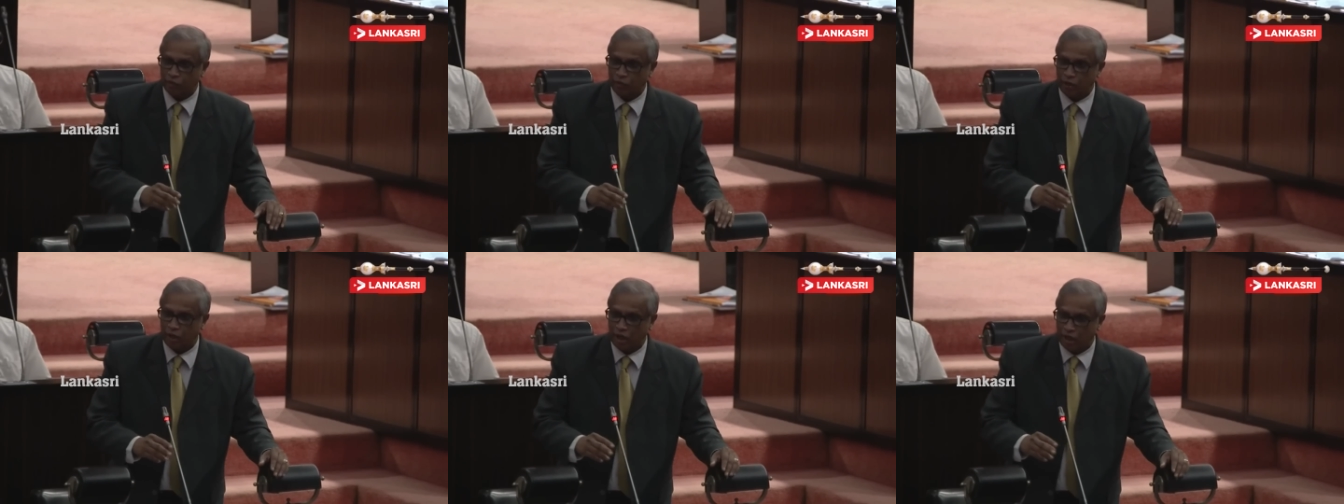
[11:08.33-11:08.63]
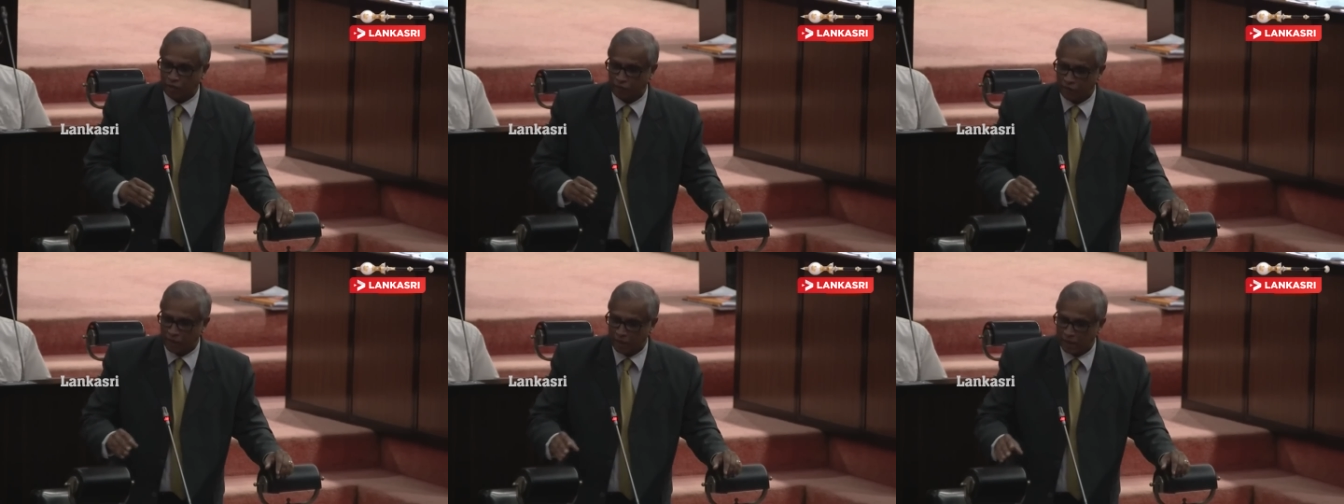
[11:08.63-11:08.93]

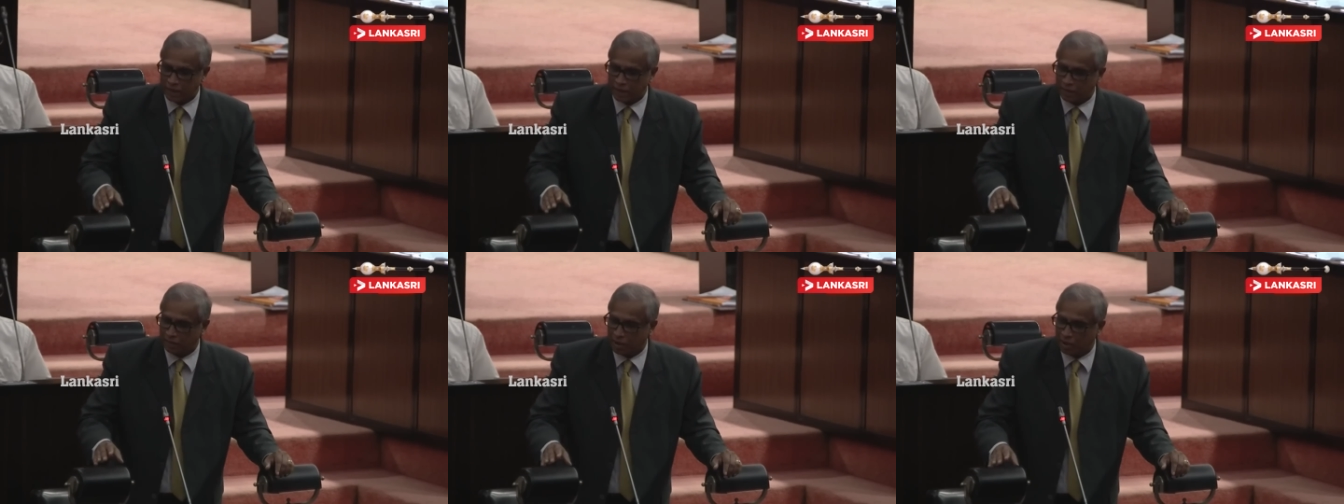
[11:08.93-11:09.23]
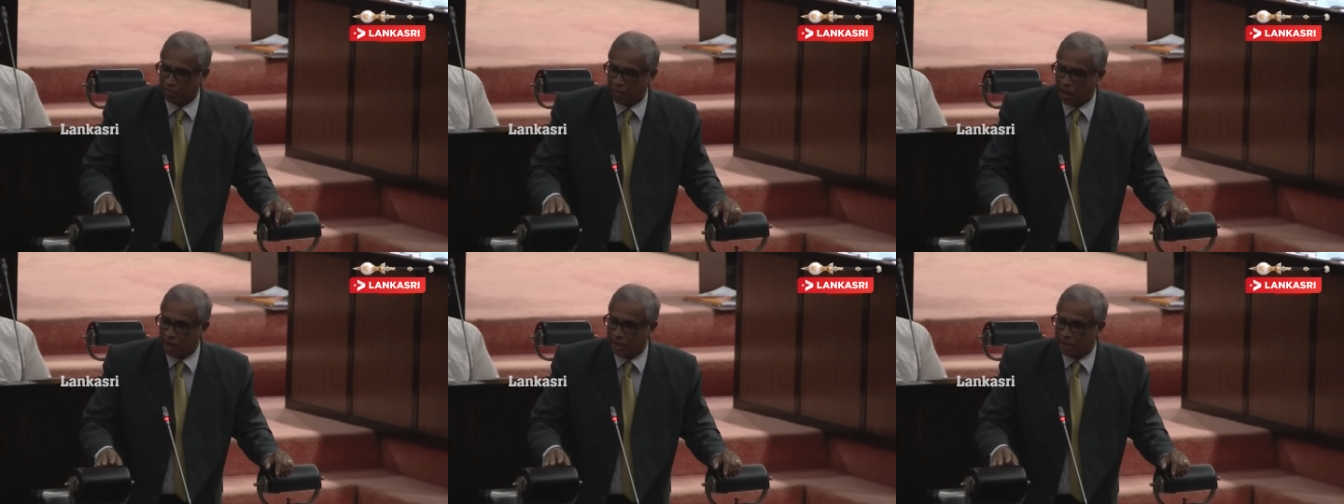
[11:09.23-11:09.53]
4.5 years in
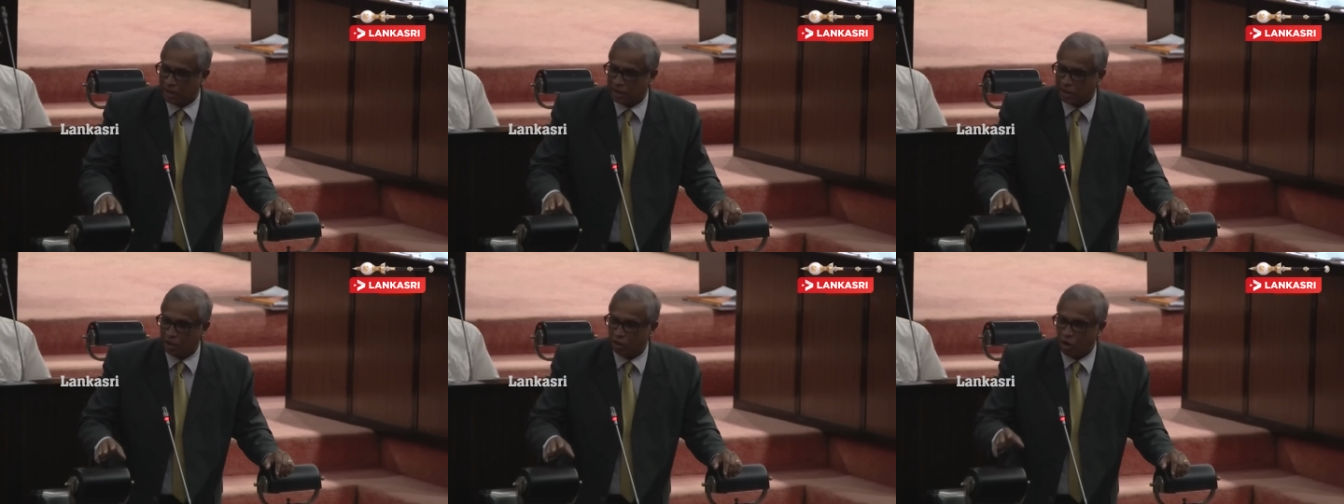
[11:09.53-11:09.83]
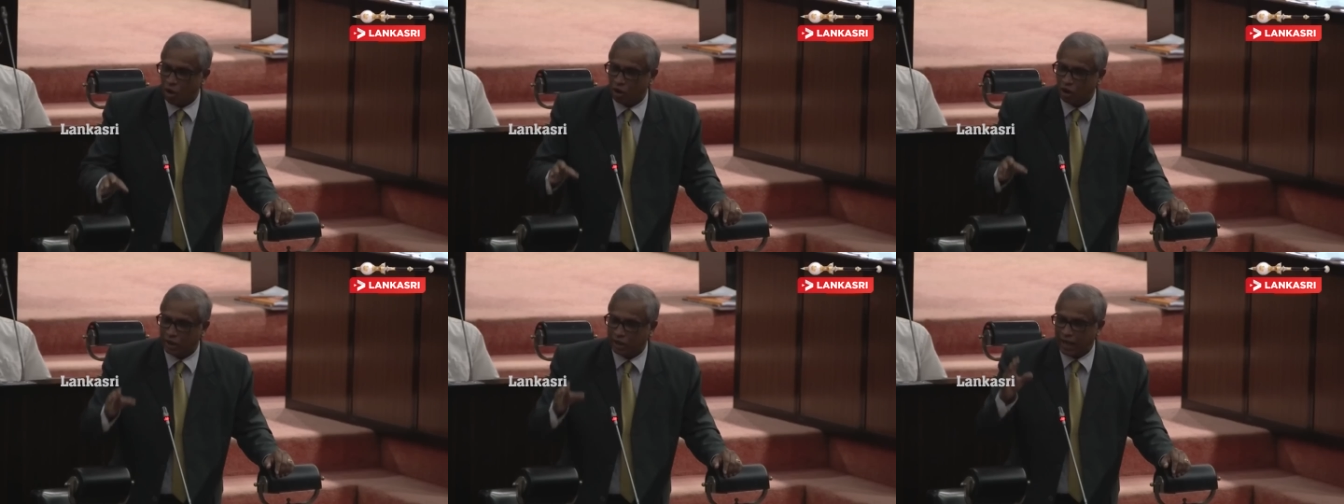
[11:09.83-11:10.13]
remand is a
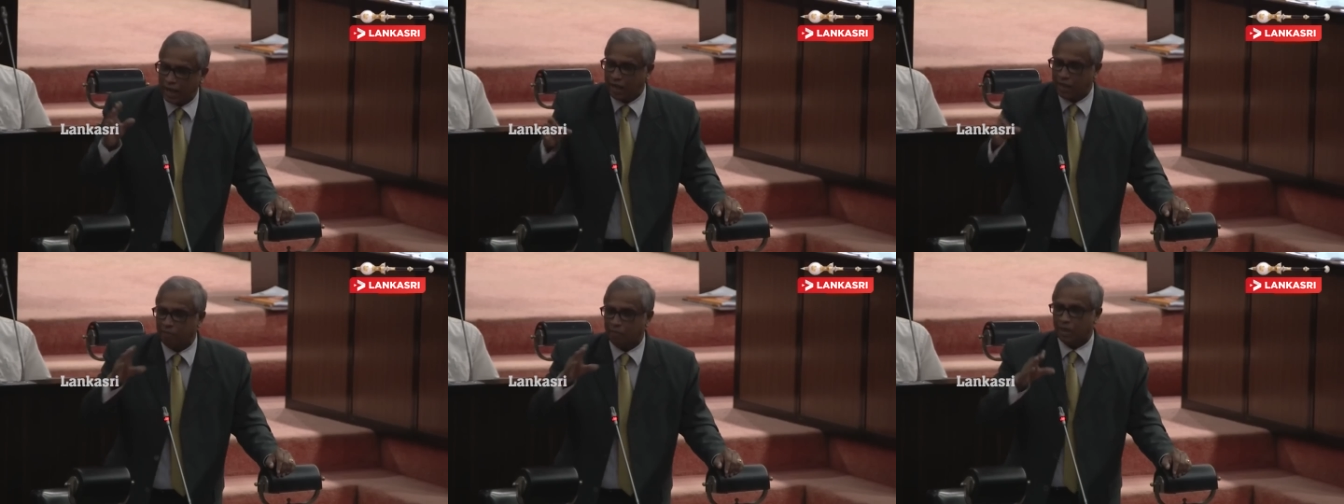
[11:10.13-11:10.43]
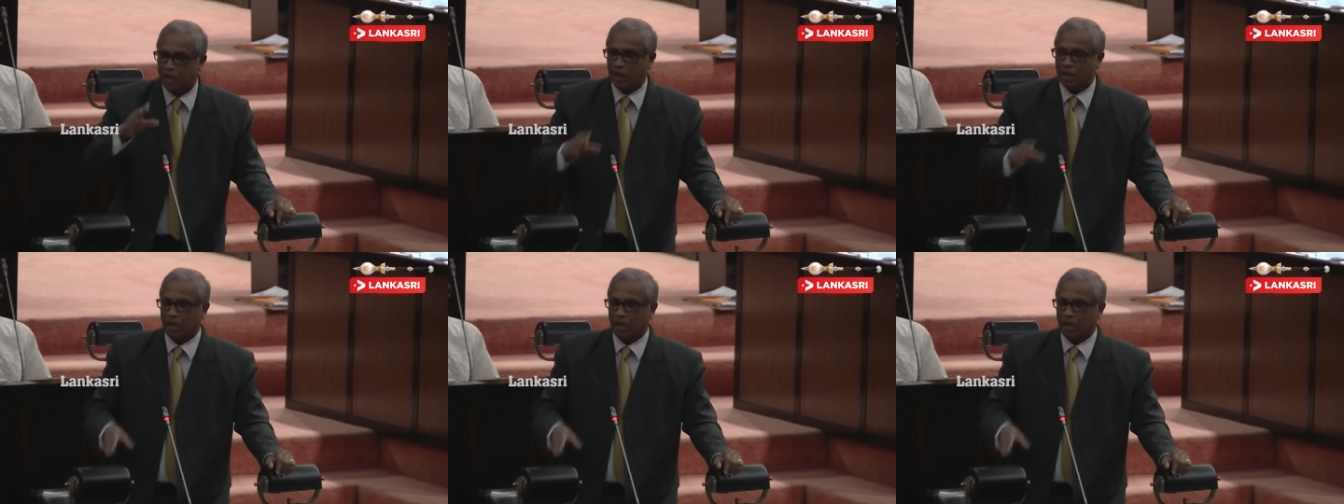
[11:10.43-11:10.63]
long time.